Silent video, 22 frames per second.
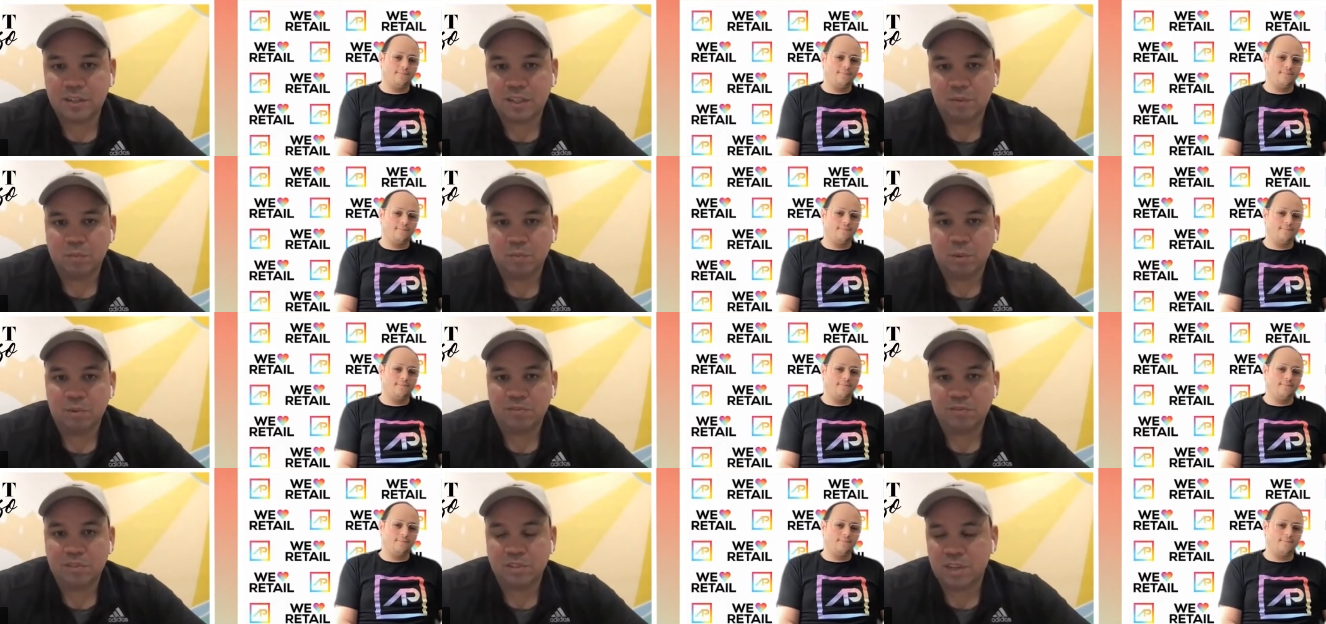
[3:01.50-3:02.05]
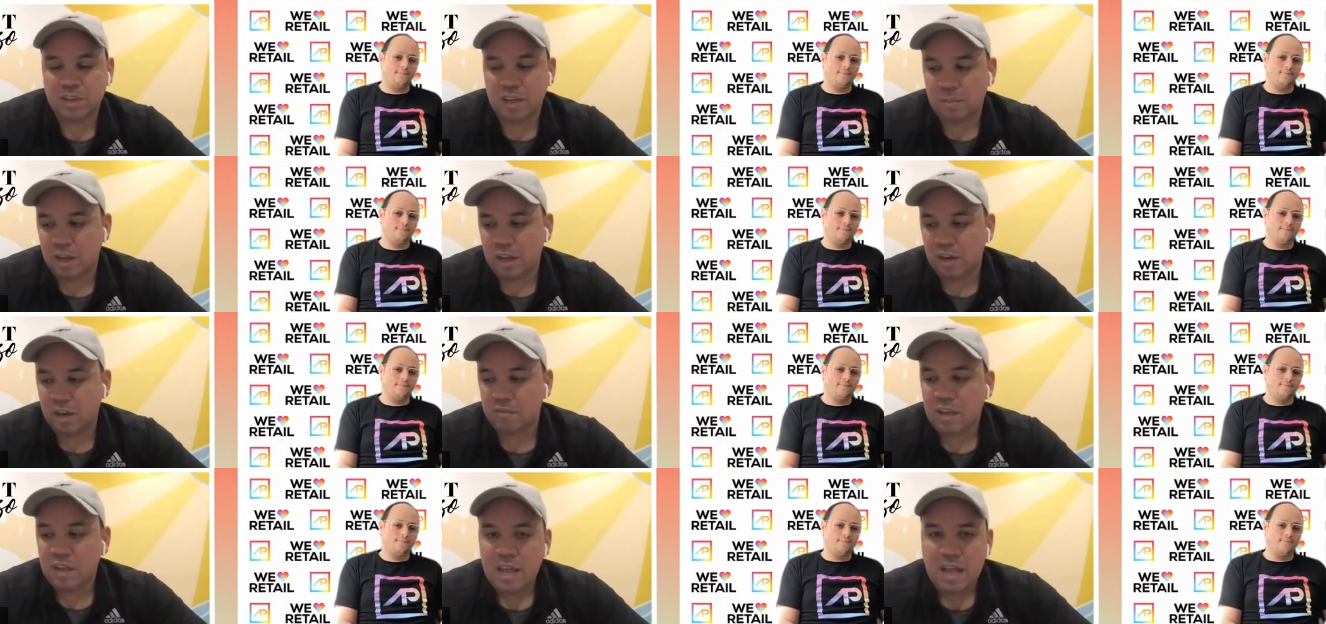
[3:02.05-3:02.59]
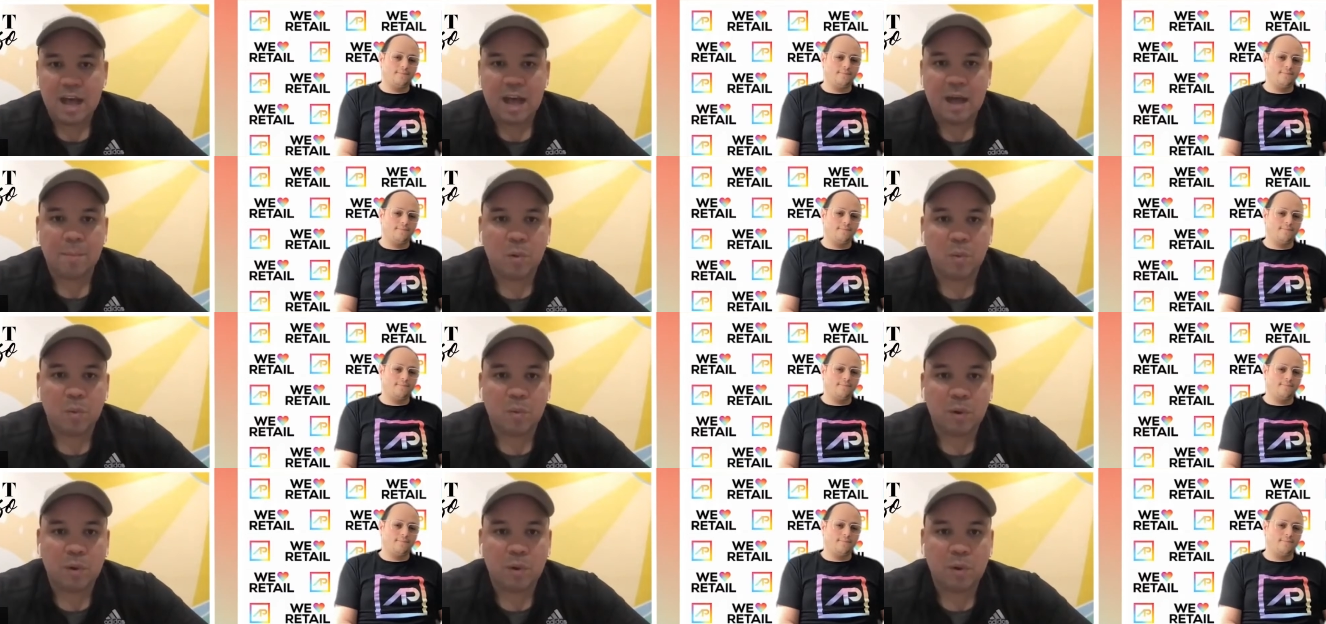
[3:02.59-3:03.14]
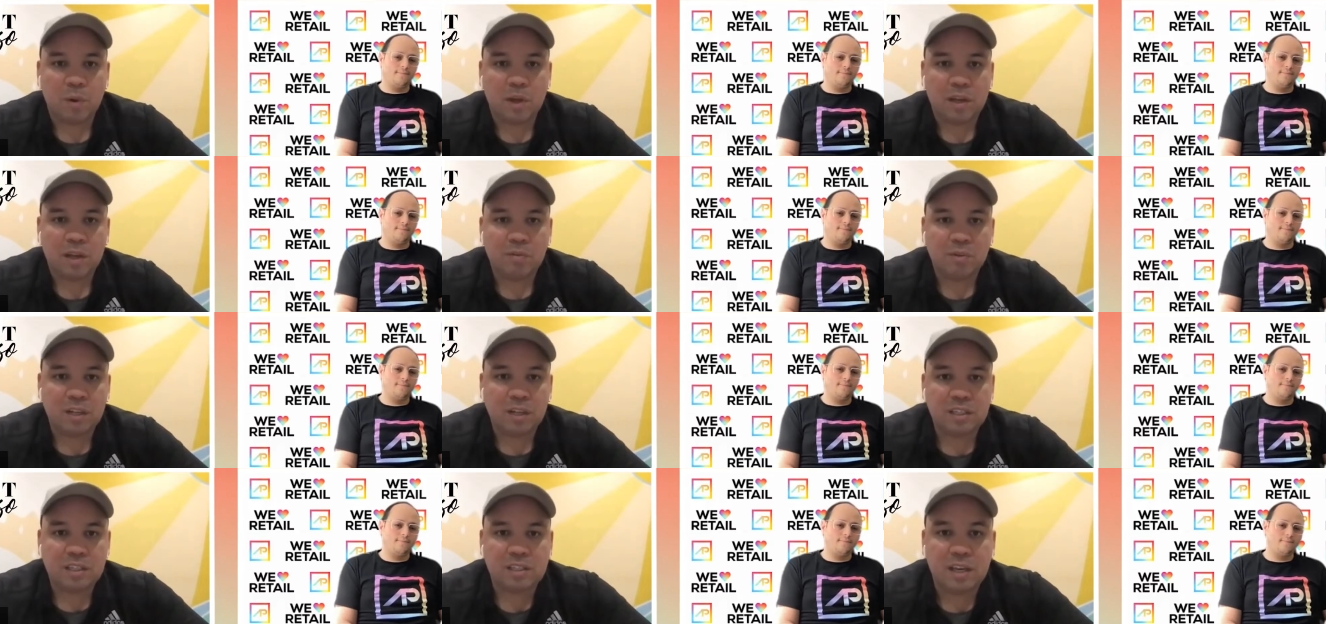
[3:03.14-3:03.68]
Speaker 1: and then what we've just come out of, um, we
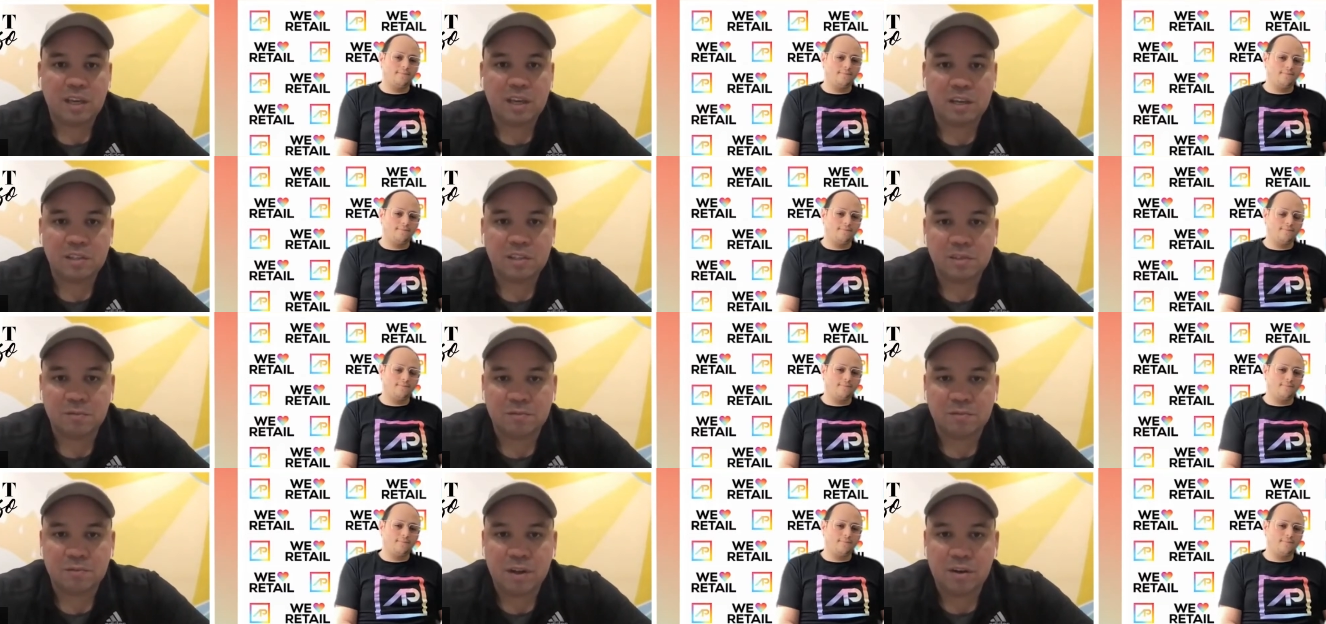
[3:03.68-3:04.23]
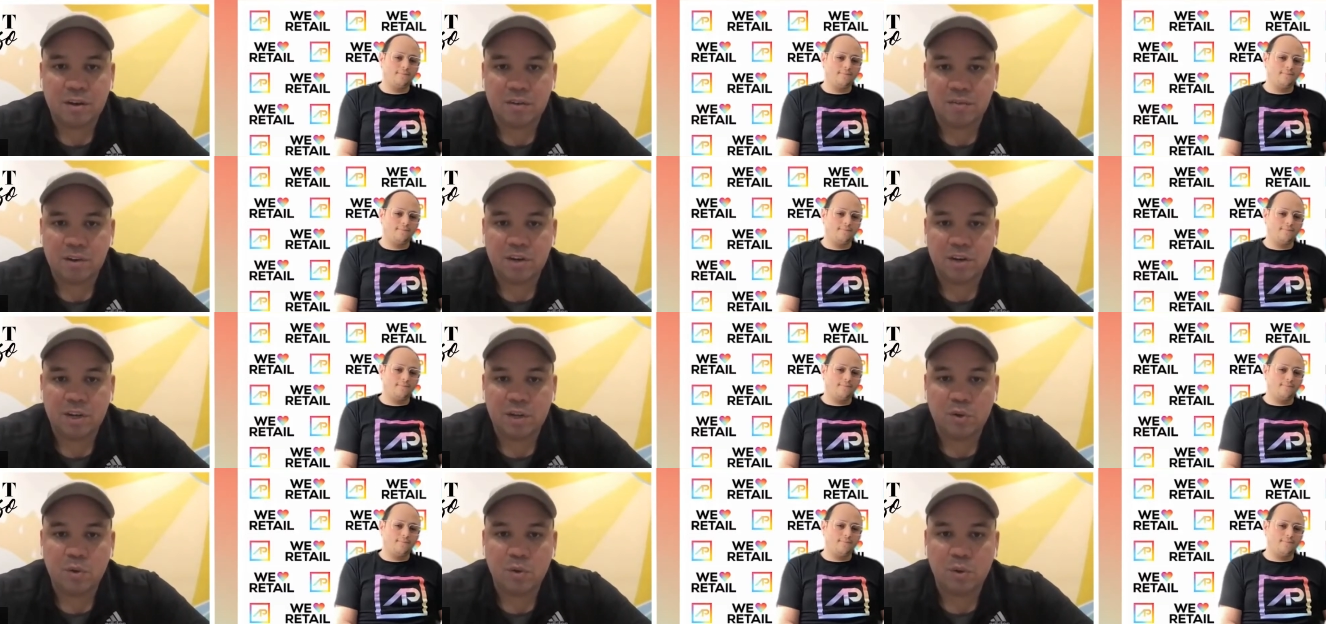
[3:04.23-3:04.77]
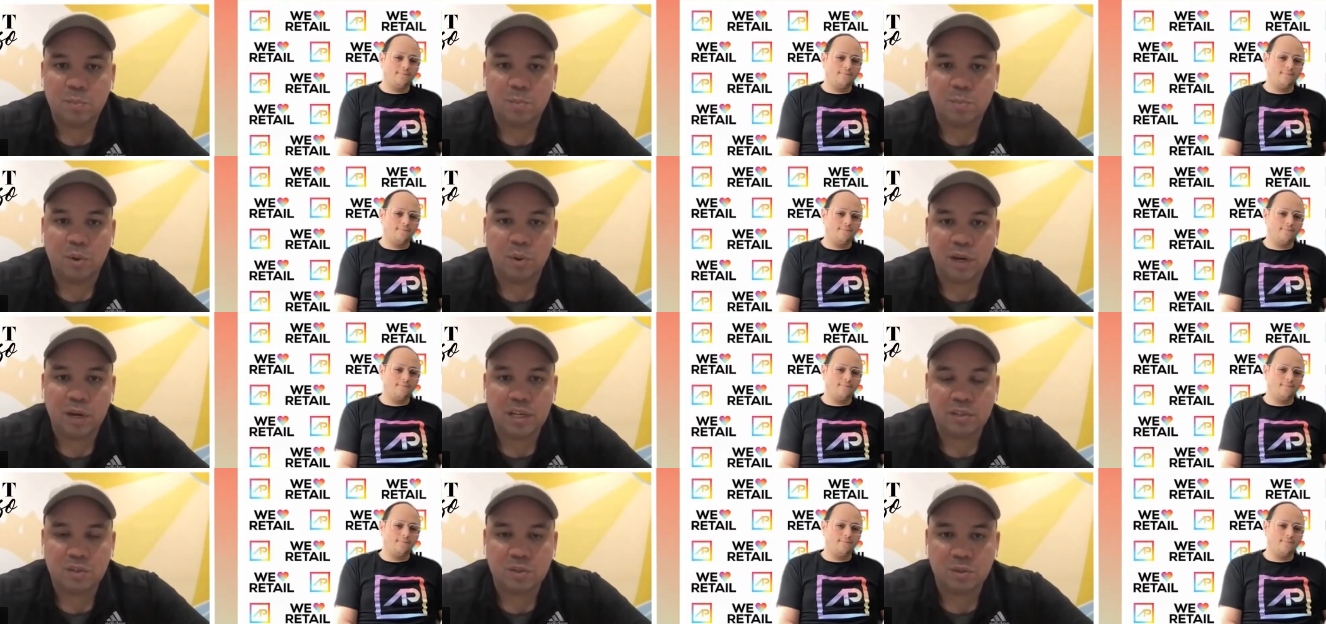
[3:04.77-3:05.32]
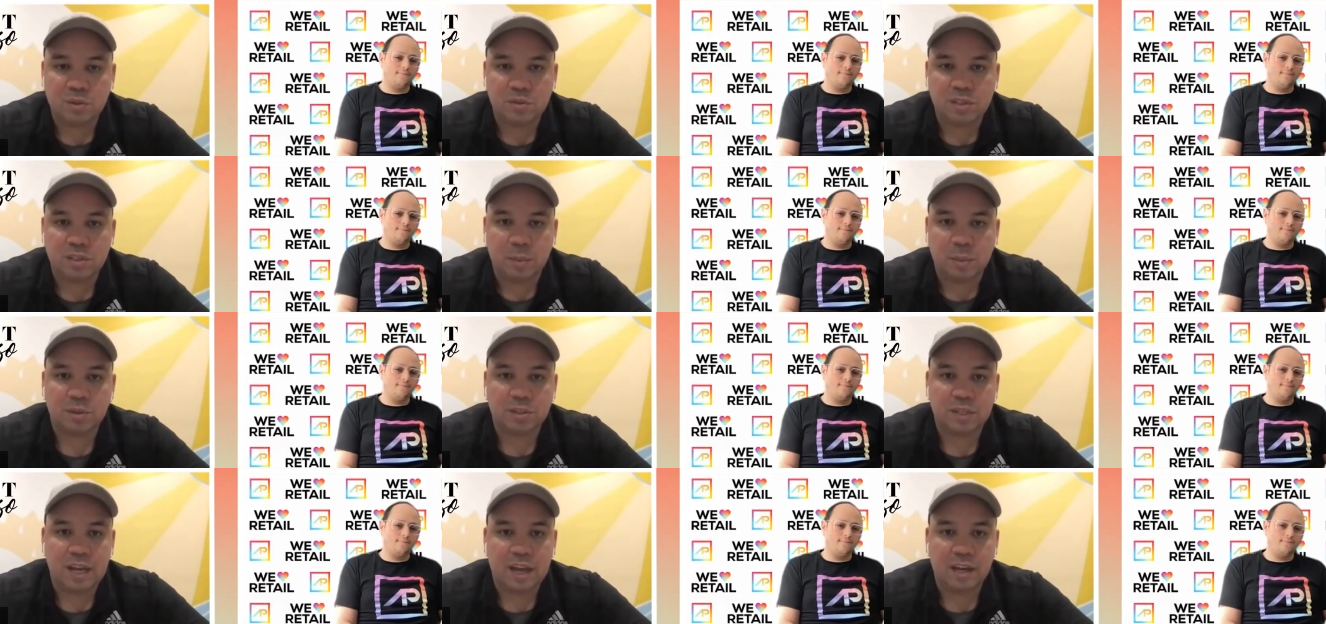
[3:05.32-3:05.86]
really see it as a very, very good point to
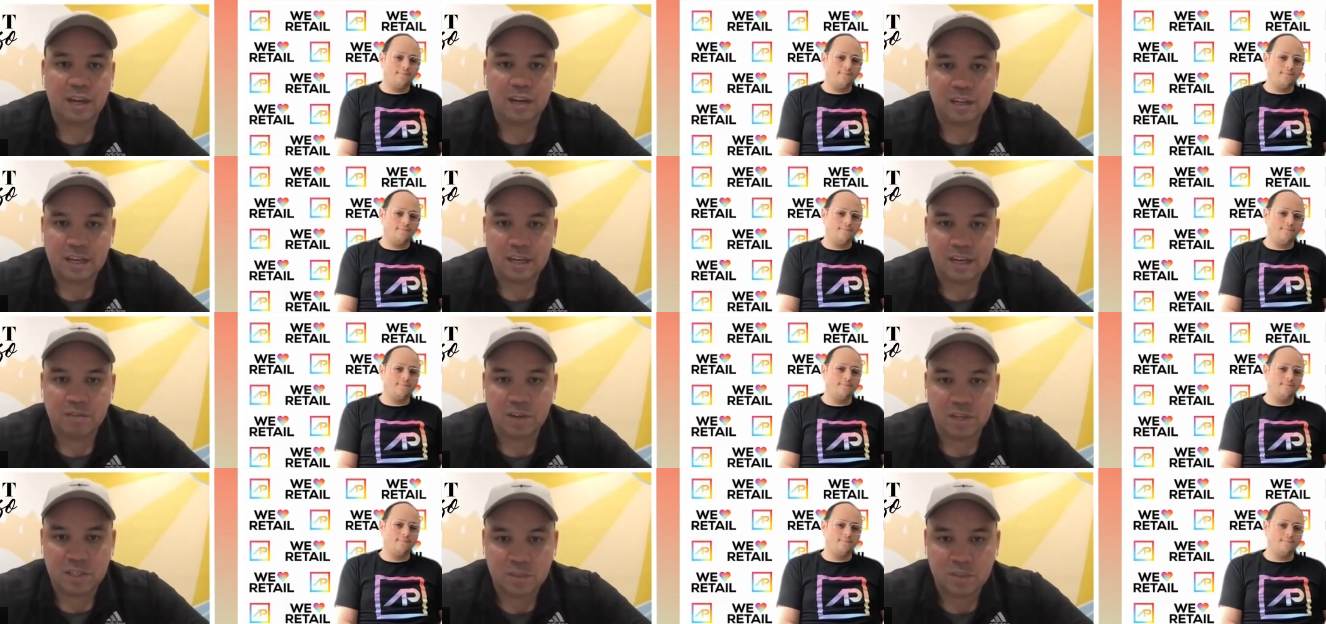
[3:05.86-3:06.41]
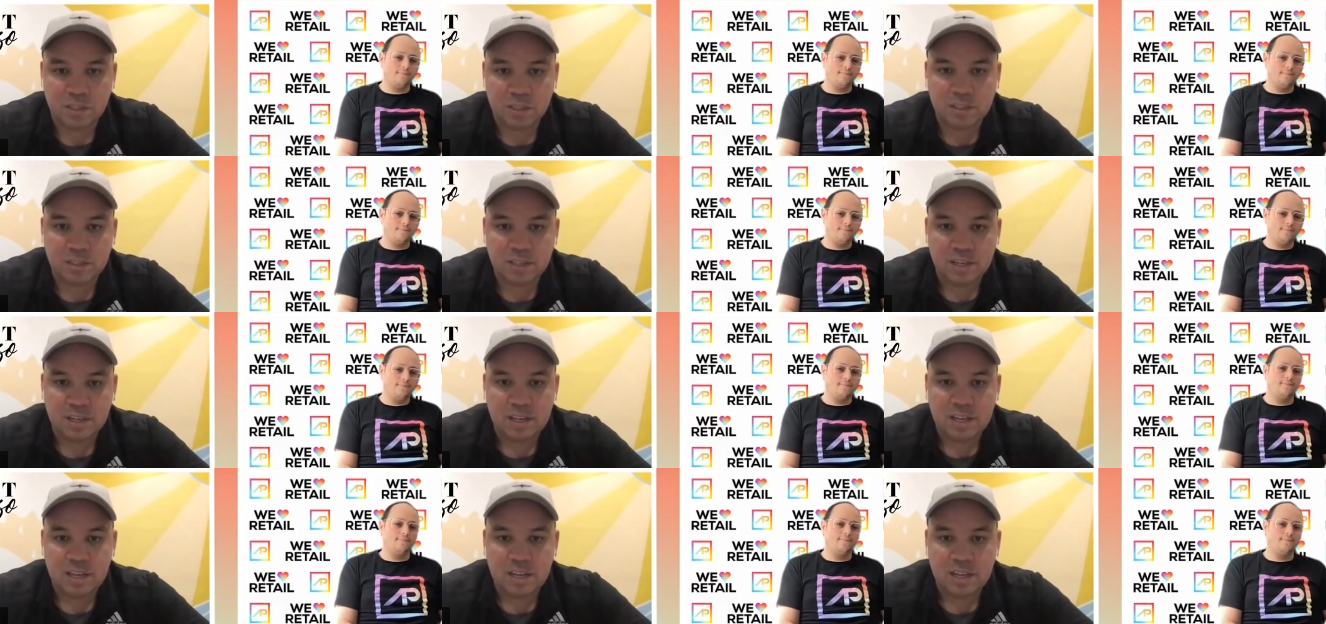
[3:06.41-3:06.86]
double down investments.